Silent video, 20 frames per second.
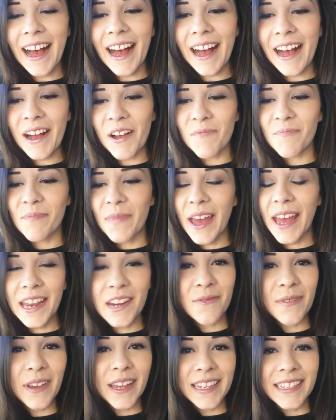Um, but
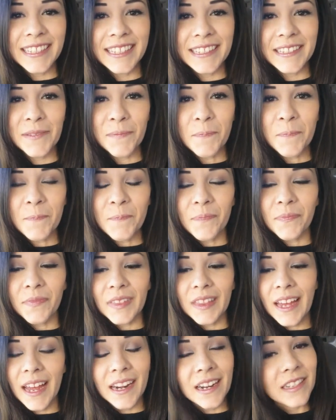anyways,
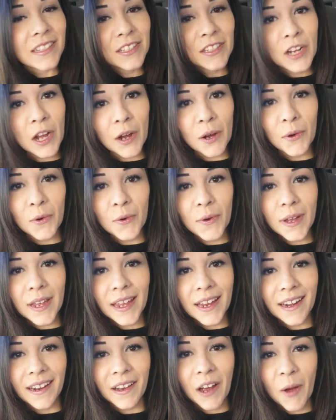let us know
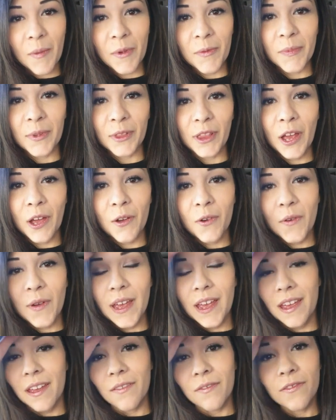in a comment below
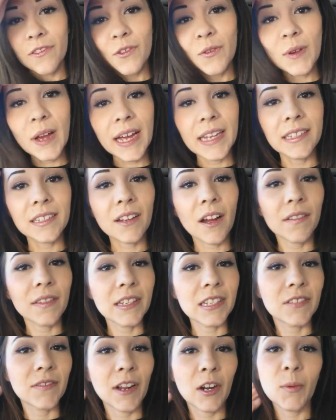if you guys got
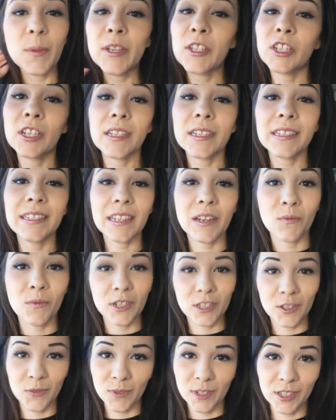these Vinylmations and
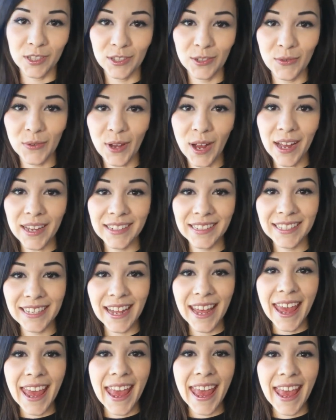which ones you got.
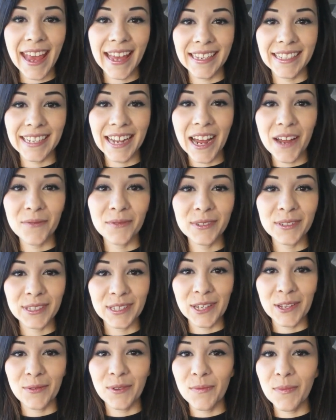And I will
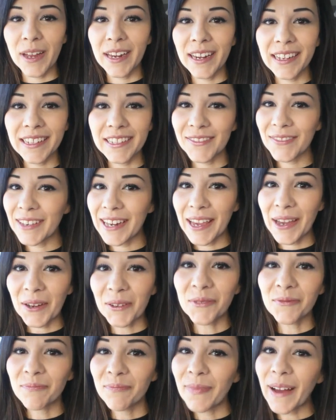see you in my next video.
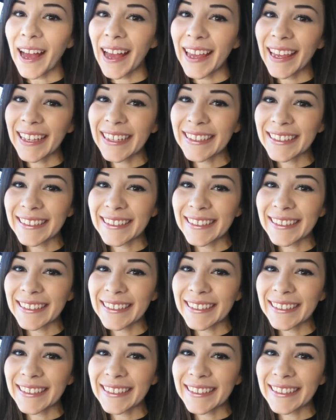Bye!